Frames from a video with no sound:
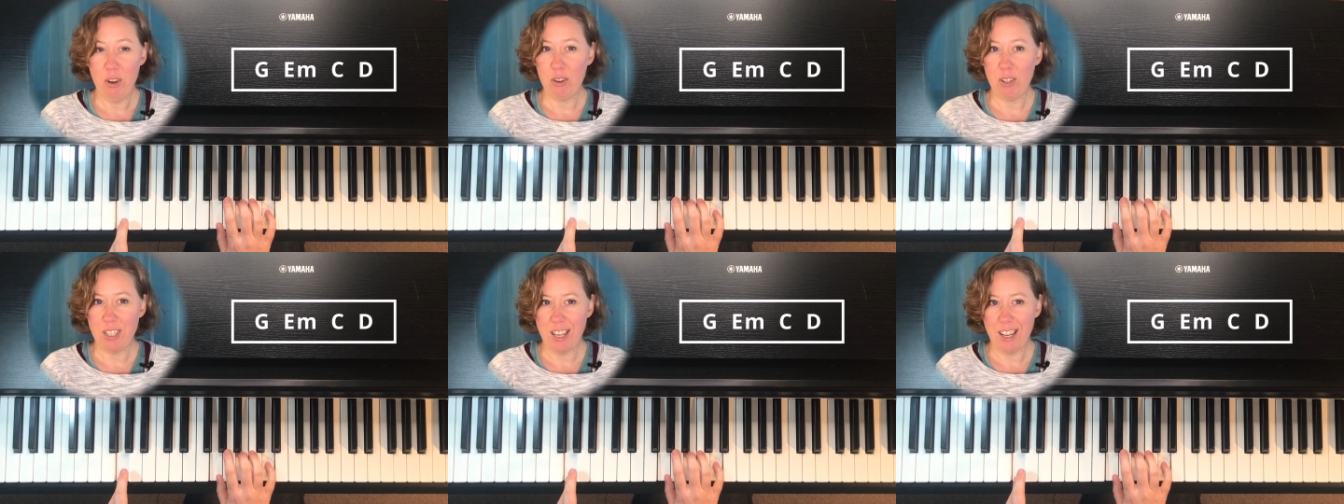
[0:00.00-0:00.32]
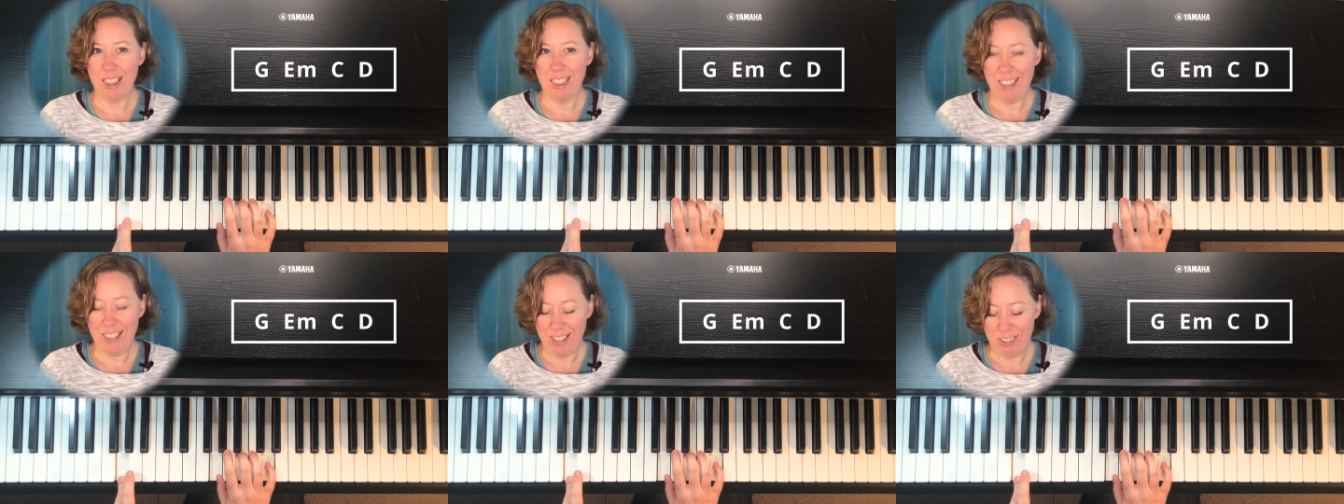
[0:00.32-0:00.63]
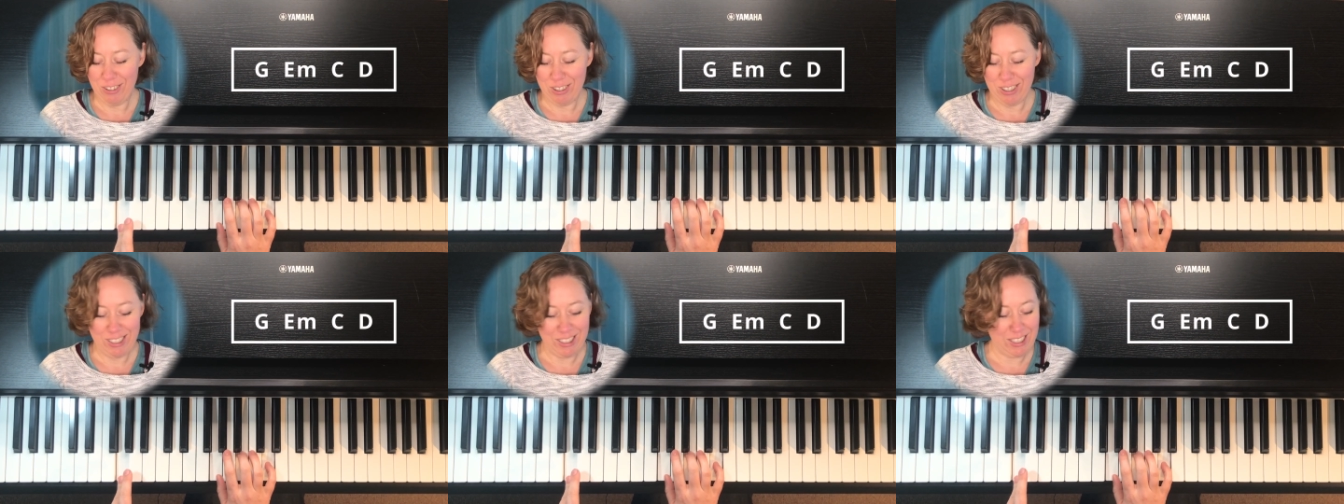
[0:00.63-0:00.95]
which I think
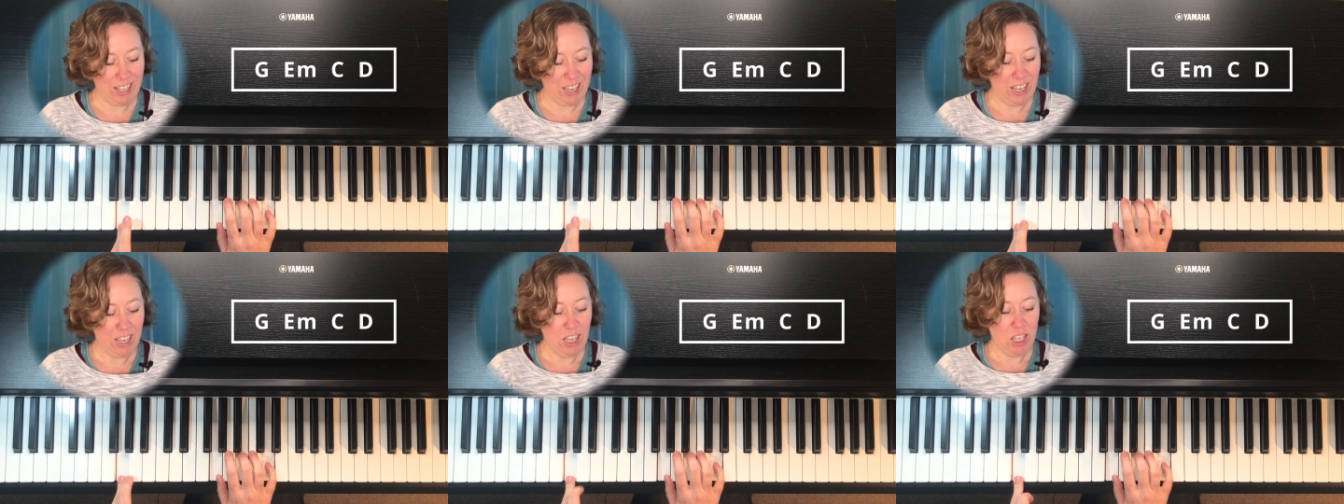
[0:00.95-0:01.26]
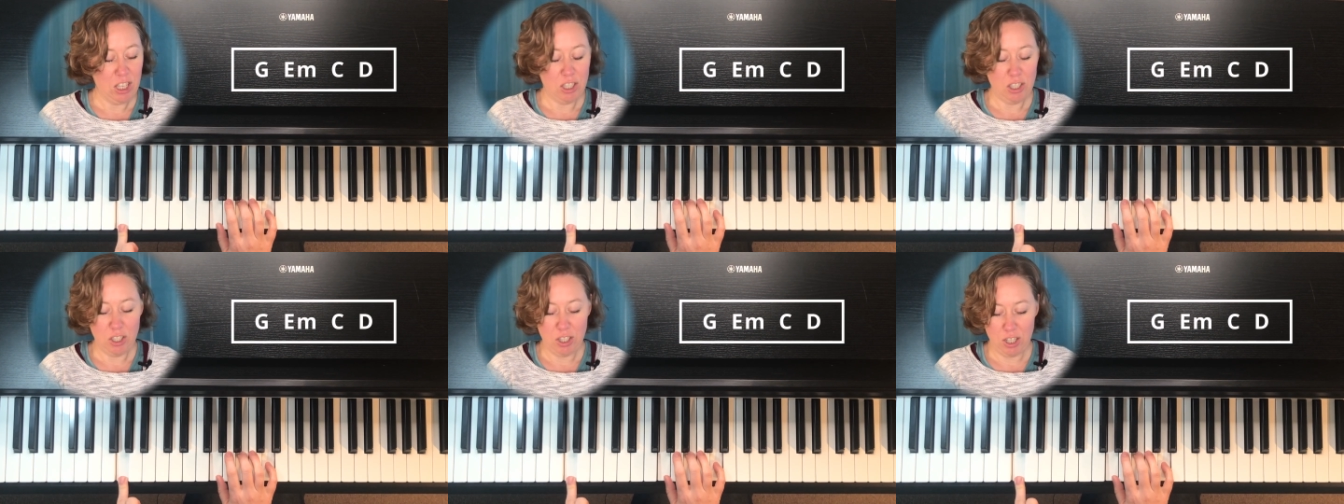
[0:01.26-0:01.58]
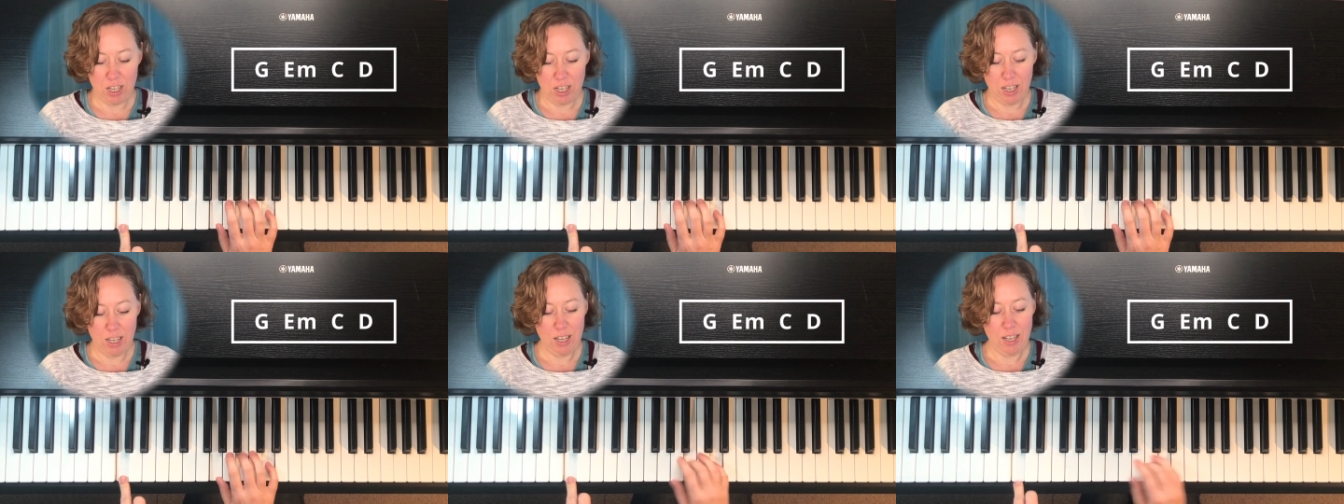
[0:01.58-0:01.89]
was
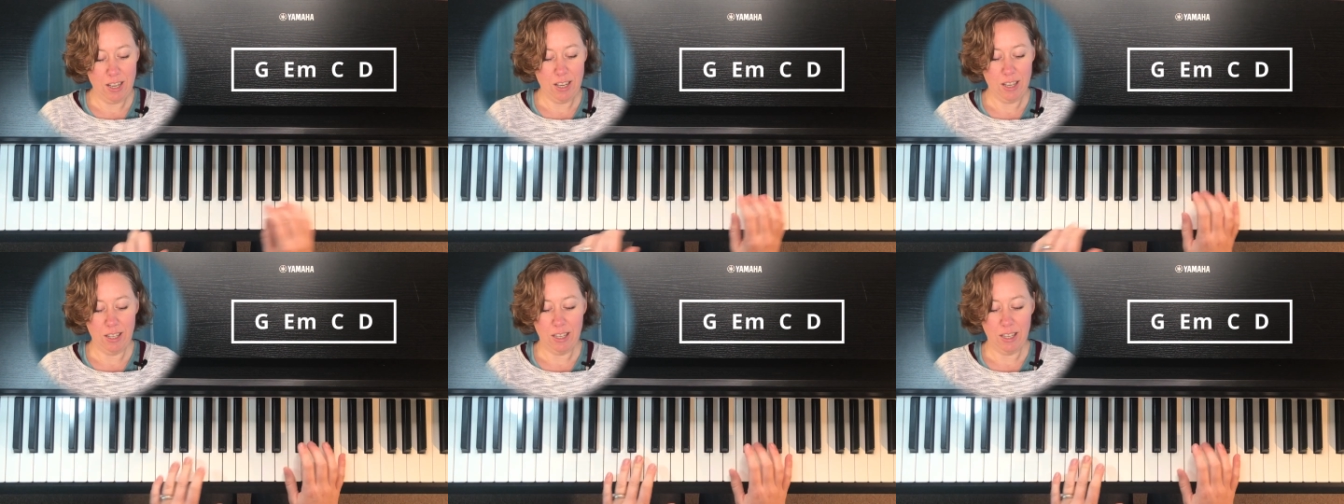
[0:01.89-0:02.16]
G,